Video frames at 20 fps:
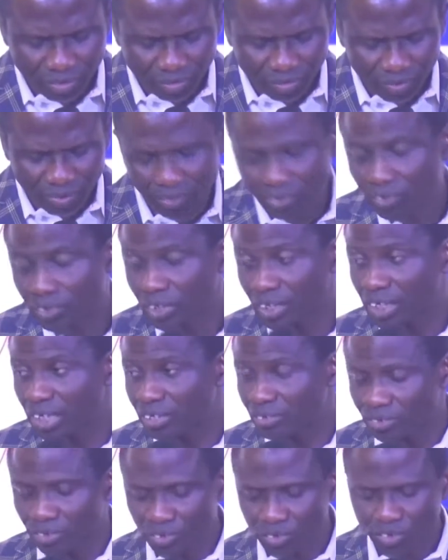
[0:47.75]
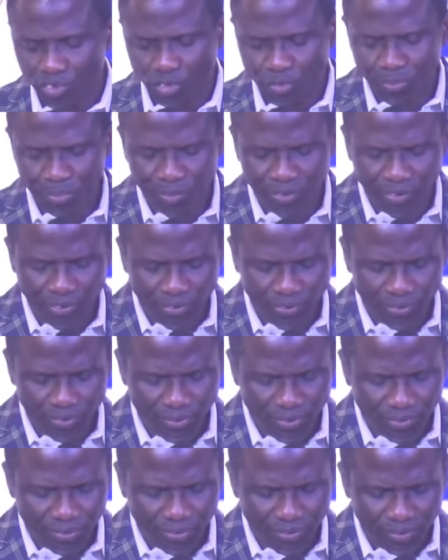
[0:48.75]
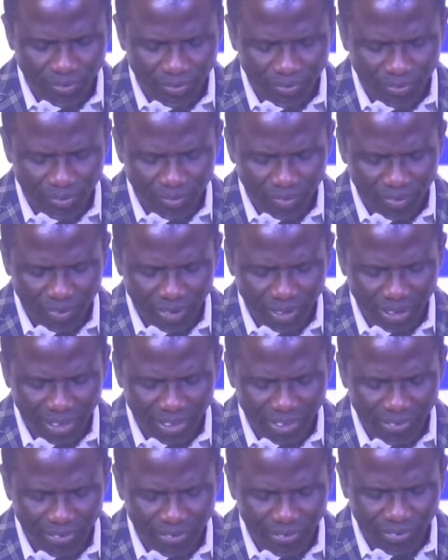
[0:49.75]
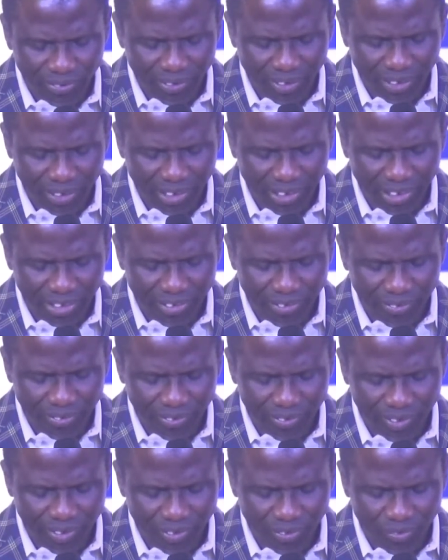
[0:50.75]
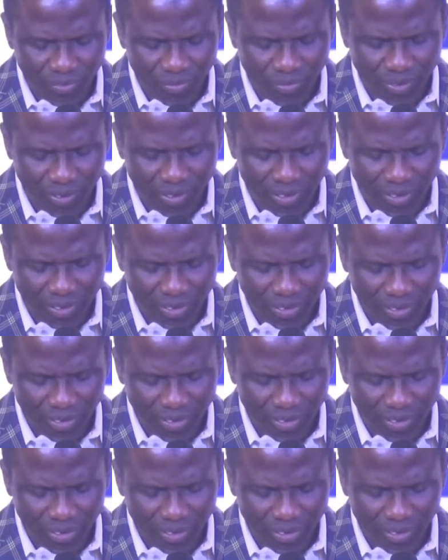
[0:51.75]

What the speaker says: we just allow the Holy Spirit to guide us and lead us as we